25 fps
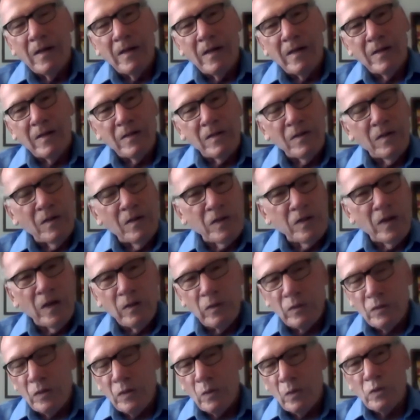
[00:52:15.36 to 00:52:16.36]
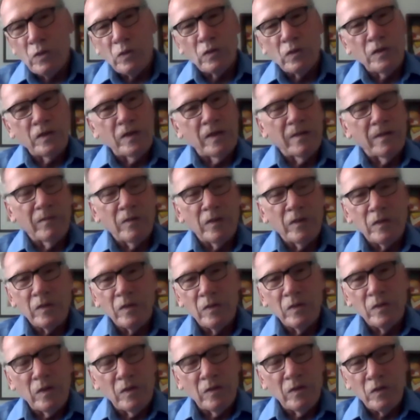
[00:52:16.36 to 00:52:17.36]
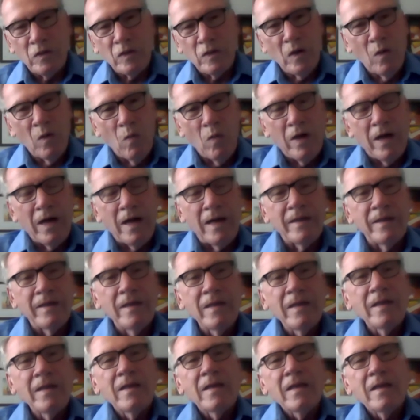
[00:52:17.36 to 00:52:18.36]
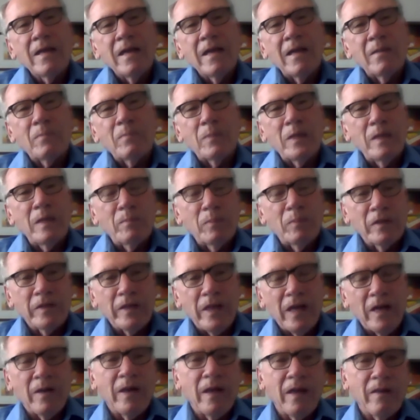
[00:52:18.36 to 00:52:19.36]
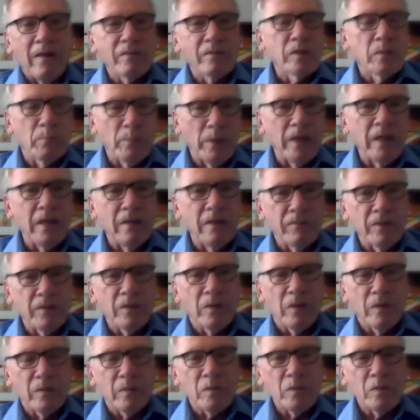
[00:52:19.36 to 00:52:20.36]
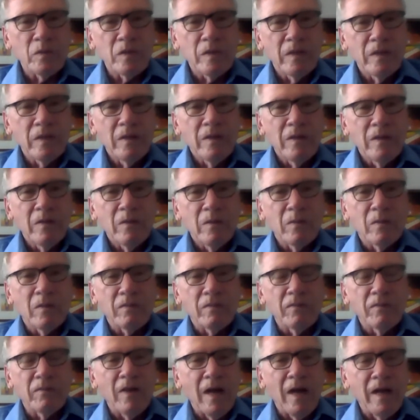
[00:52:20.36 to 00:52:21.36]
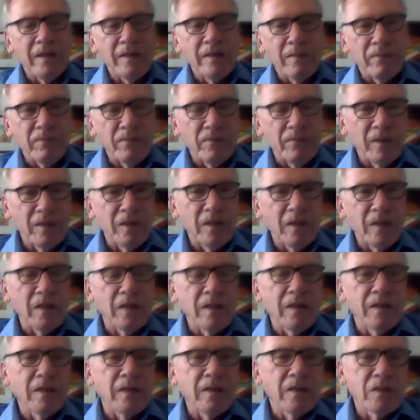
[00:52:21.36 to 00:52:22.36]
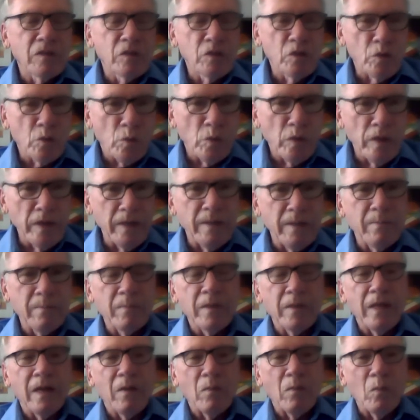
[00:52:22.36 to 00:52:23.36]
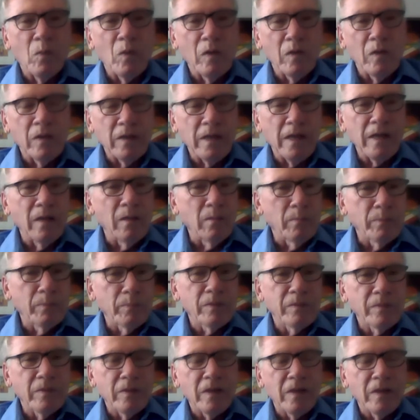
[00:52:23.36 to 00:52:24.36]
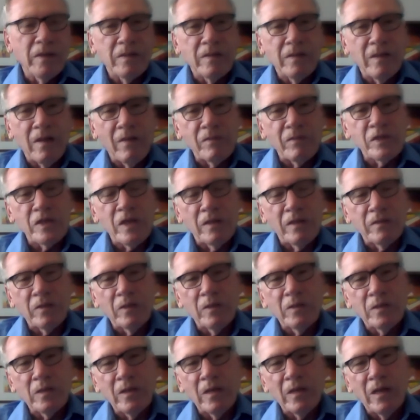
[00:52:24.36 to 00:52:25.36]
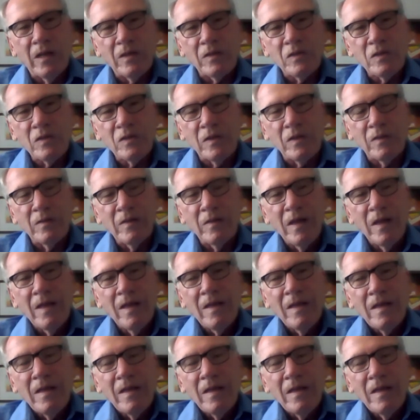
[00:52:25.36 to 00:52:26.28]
uh, psychosocial services, and so on, and people now have to pay for those or find a funding stream that will help uh, offset their costs. So,